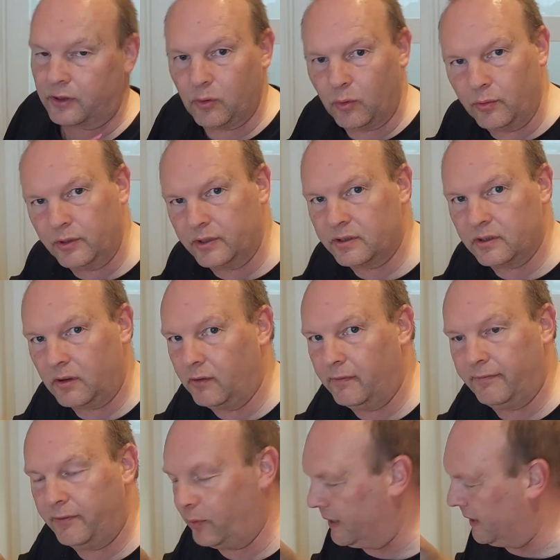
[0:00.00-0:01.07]
corners
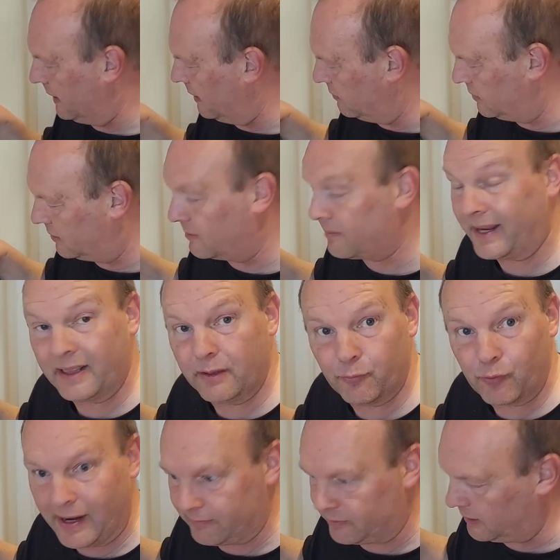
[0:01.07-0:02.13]
of the windows to make
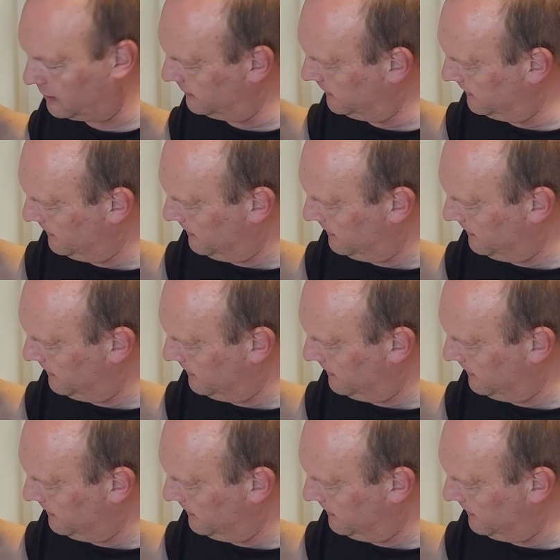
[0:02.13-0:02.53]
them rounder.